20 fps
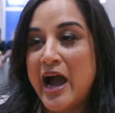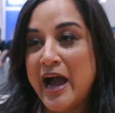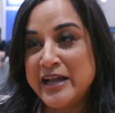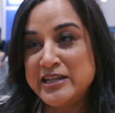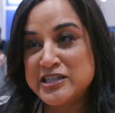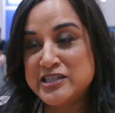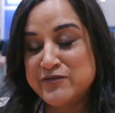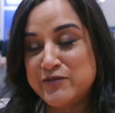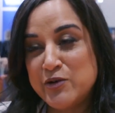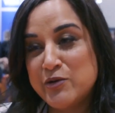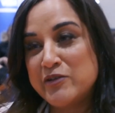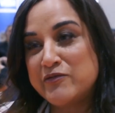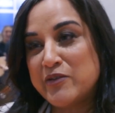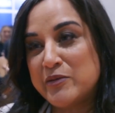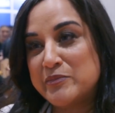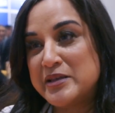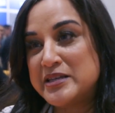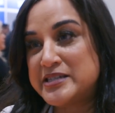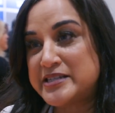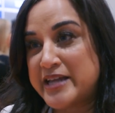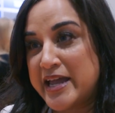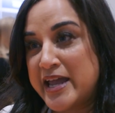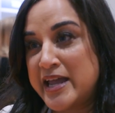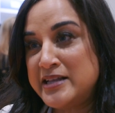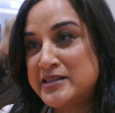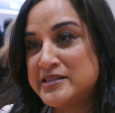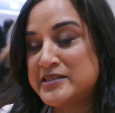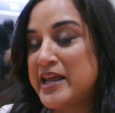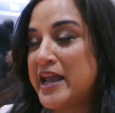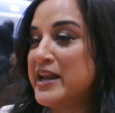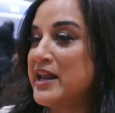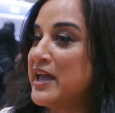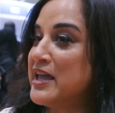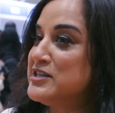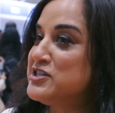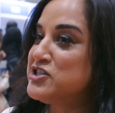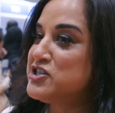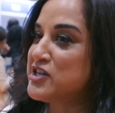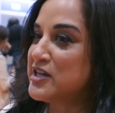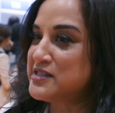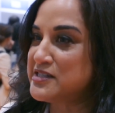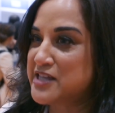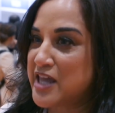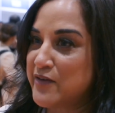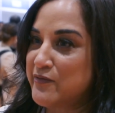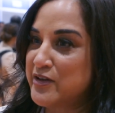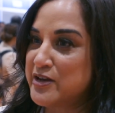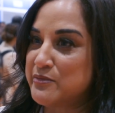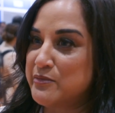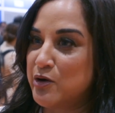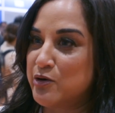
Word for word: I just flew in from the States and I had just given a